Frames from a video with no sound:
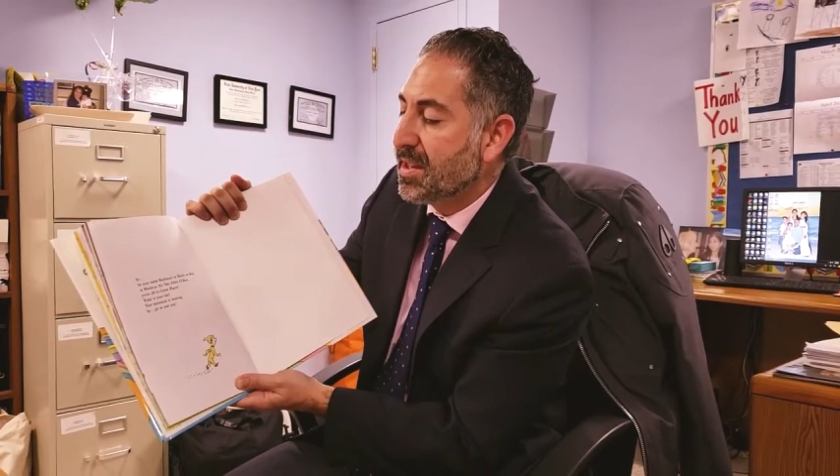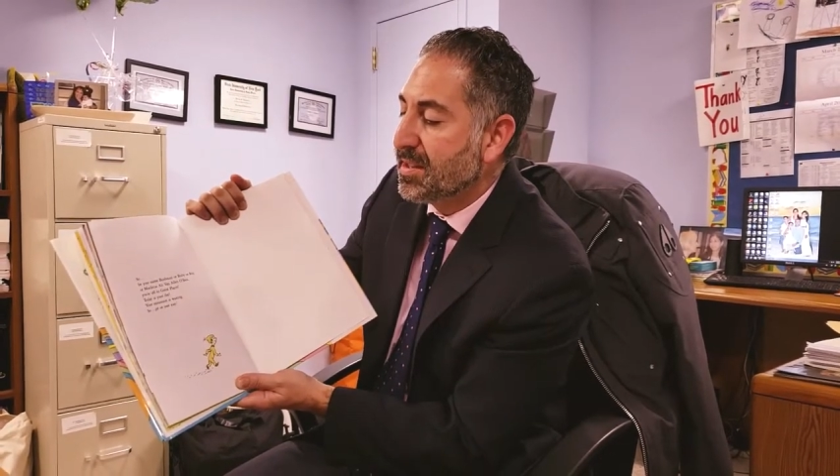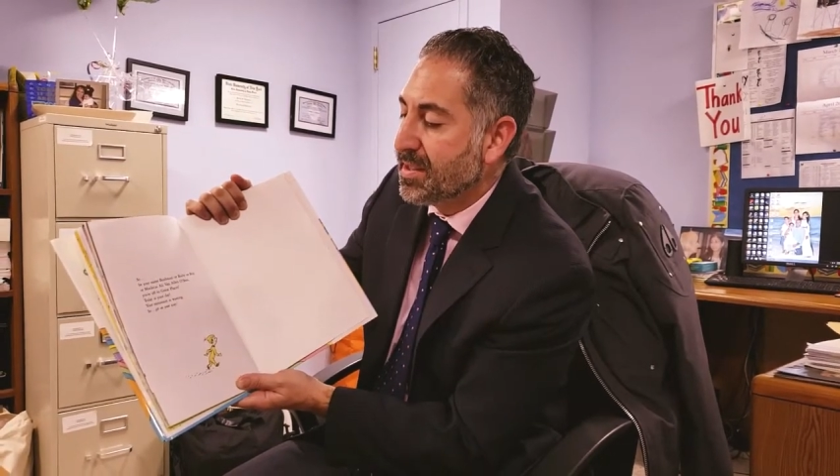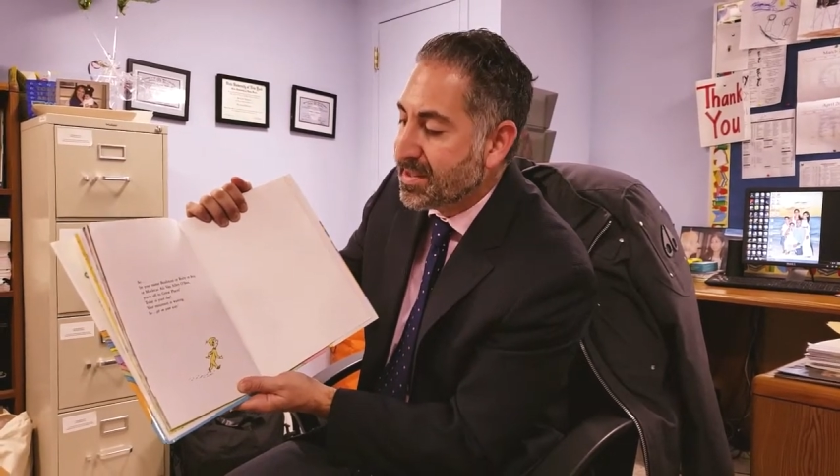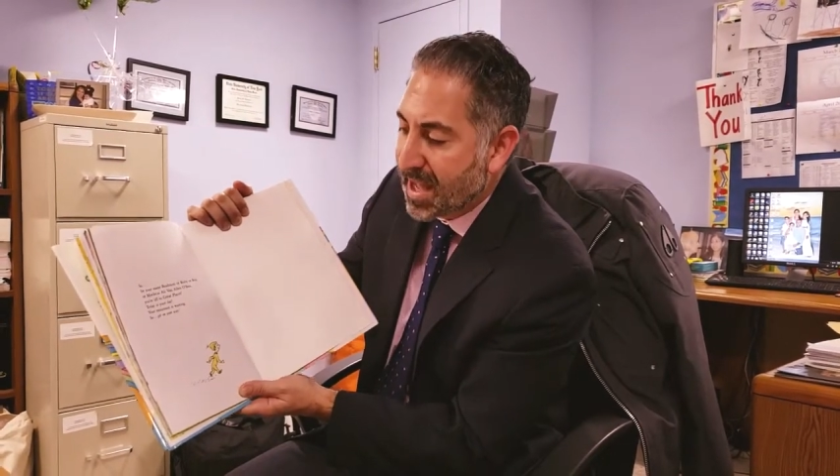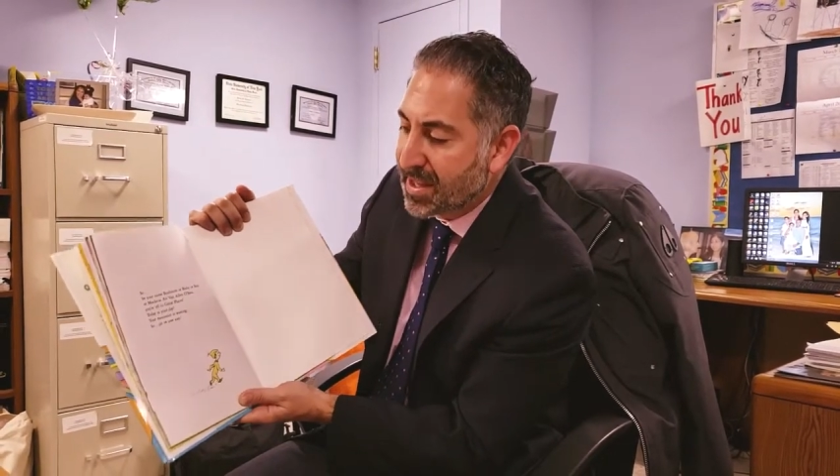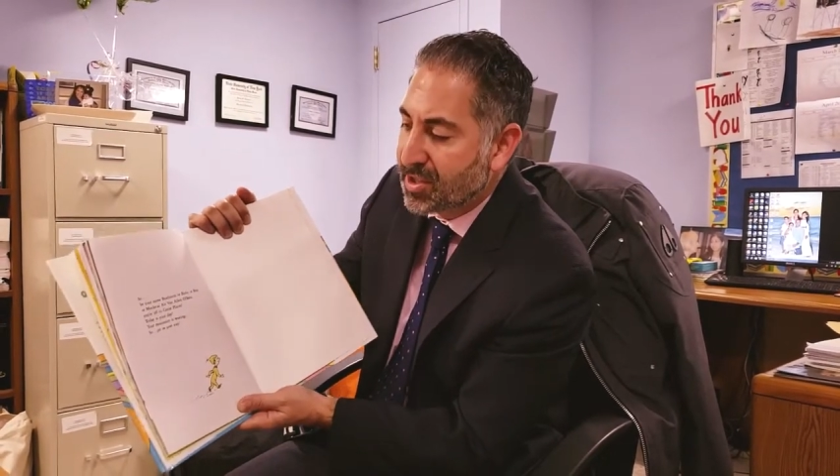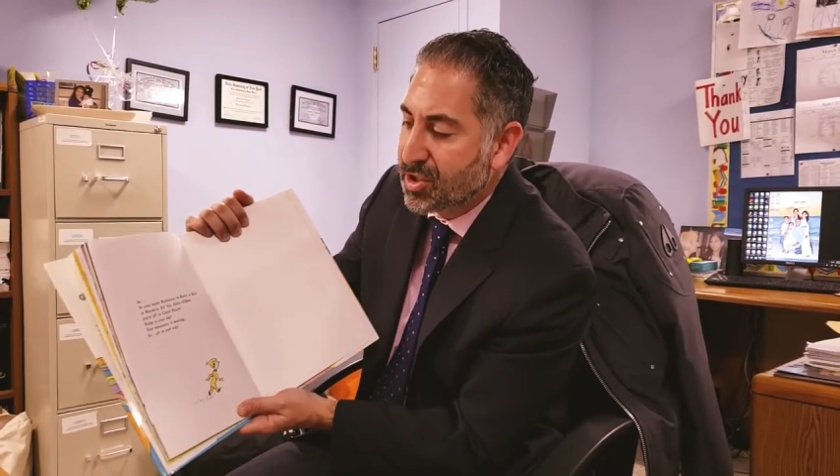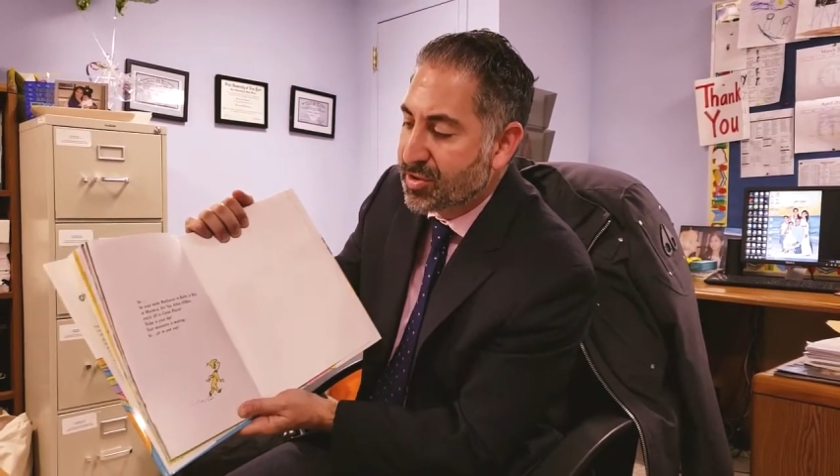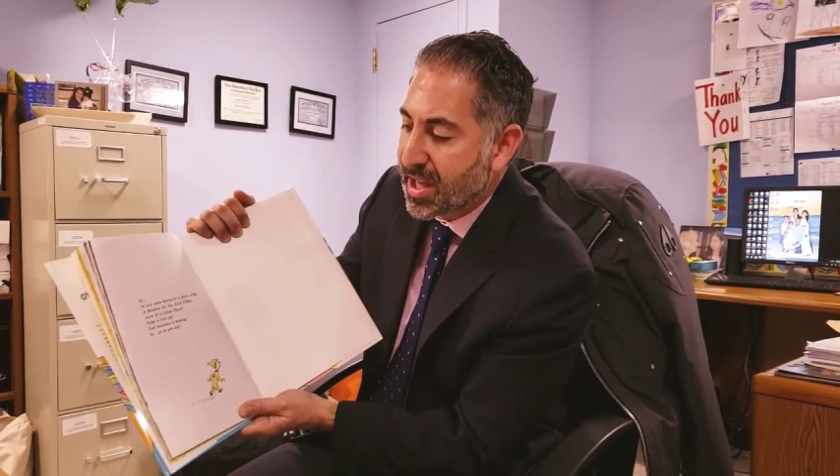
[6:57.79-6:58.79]
Today
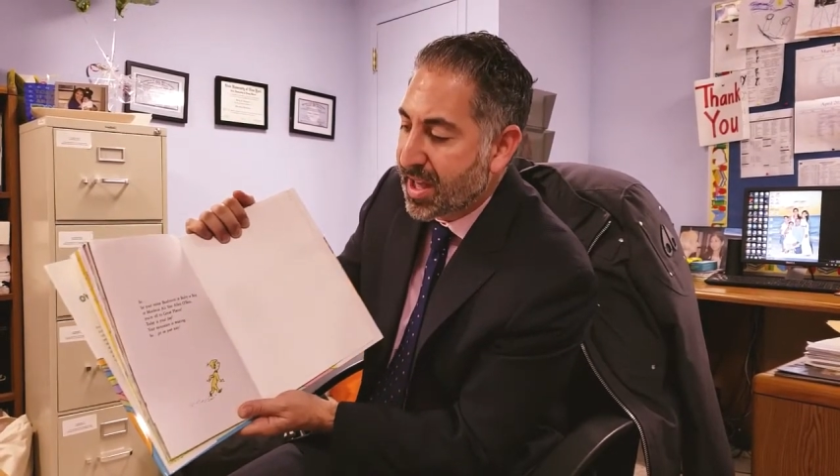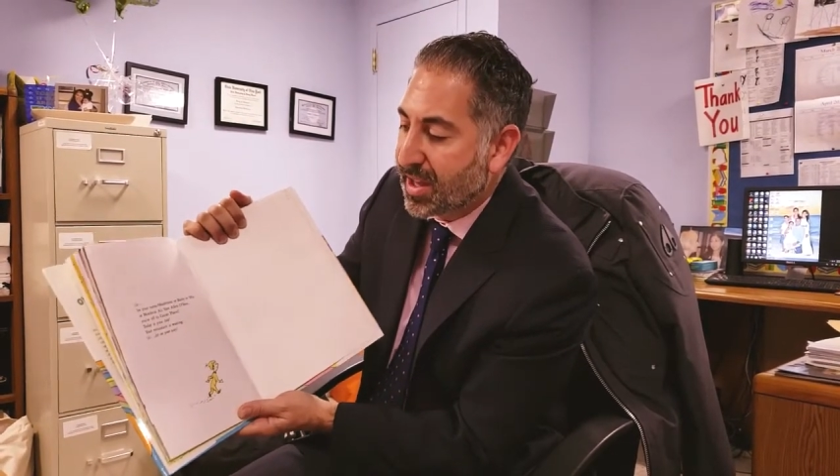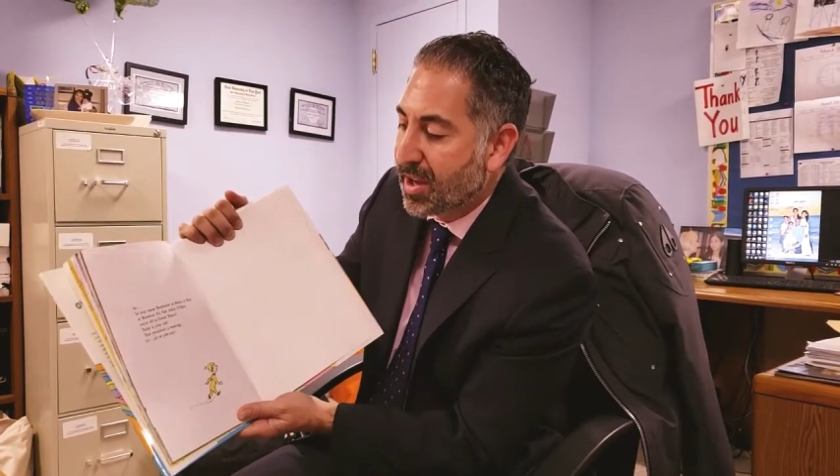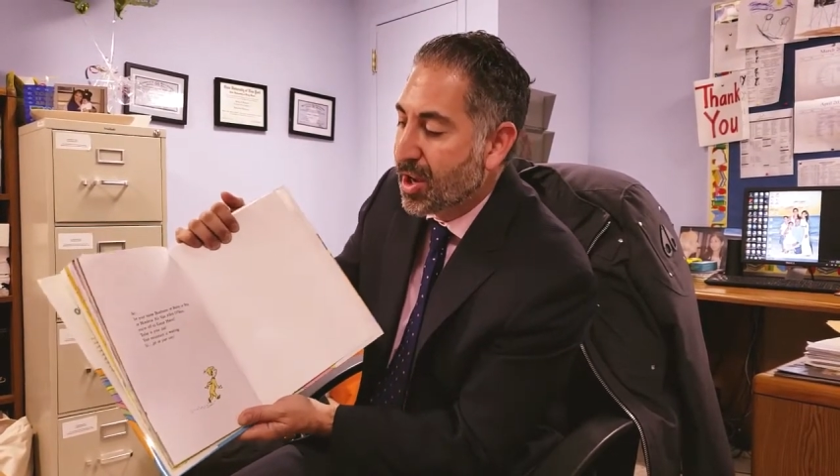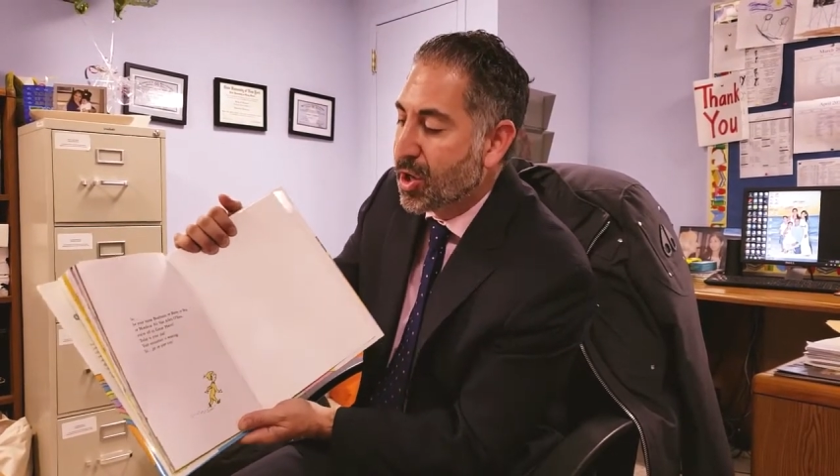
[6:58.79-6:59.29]
is your day.